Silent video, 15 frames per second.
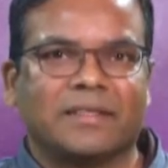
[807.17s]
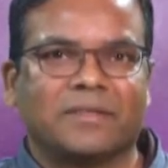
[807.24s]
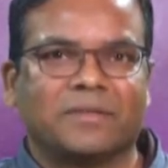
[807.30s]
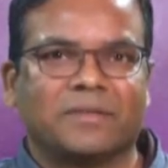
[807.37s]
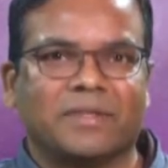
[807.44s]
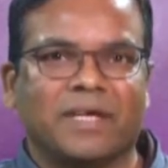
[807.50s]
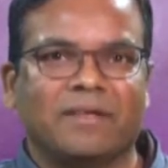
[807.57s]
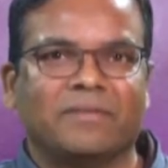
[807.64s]

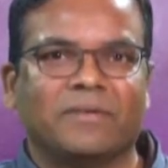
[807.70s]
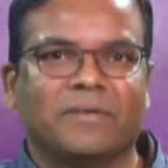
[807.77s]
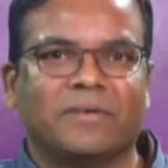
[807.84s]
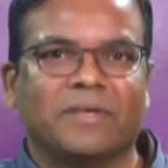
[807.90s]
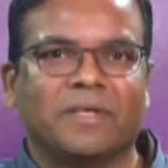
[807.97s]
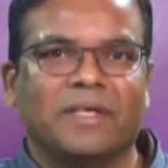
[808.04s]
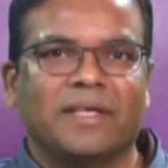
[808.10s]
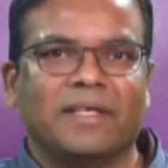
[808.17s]
So,
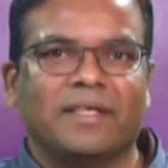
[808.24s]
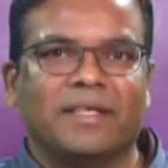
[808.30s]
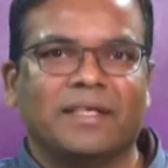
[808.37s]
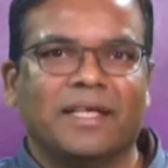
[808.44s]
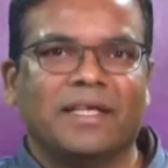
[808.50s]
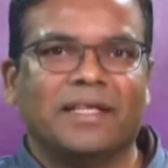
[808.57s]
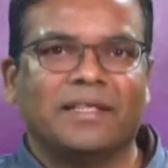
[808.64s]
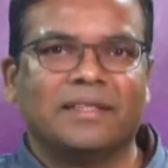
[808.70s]
therefore, the
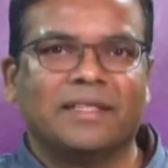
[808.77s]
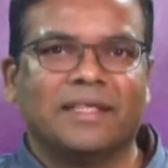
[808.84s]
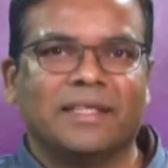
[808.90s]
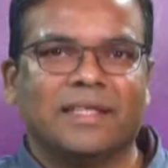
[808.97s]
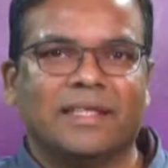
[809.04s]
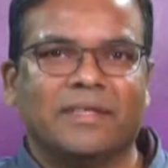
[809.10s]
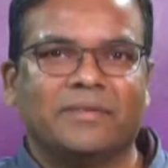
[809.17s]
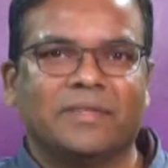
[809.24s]
intensity
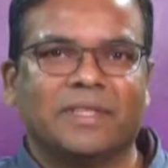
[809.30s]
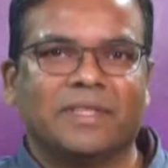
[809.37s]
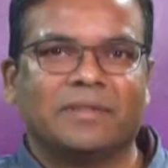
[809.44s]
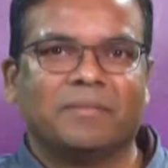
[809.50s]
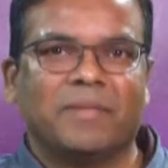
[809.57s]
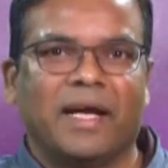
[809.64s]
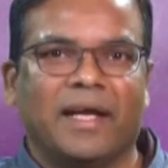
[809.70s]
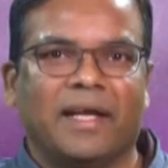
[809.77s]
reduces
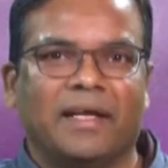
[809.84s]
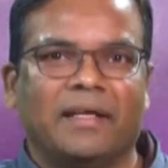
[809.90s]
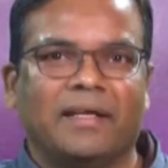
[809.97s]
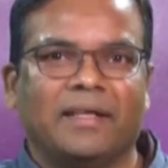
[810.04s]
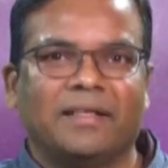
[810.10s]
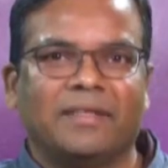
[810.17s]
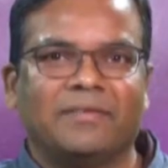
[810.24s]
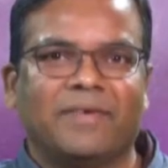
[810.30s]
by
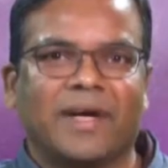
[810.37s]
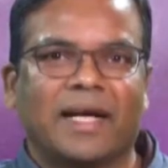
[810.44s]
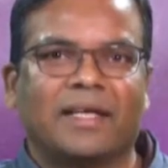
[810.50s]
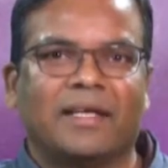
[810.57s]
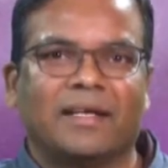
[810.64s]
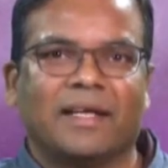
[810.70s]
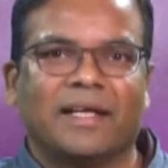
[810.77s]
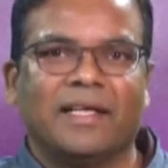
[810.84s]
the
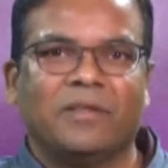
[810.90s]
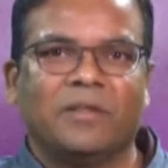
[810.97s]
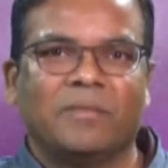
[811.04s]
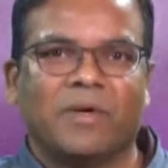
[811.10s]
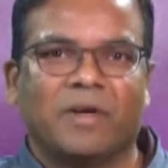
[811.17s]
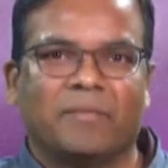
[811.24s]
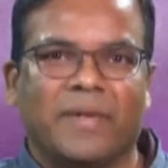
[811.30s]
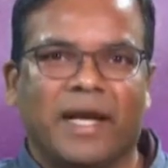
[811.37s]
factor e to the
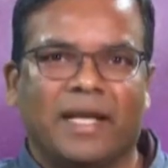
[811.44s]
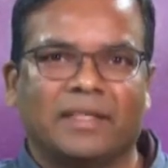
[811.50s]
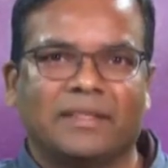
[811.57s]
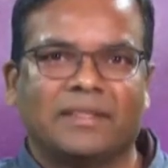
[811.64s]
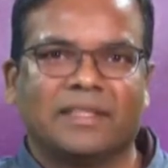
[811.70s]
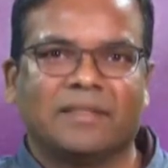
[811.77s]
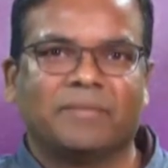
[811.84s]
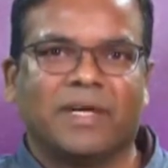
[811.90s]
power minus
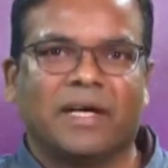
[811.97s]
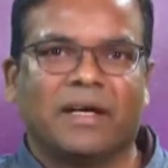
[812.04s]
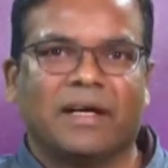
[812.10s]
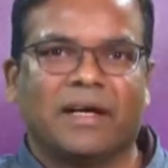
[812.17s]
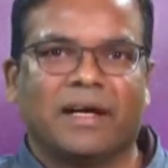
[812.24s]
sigma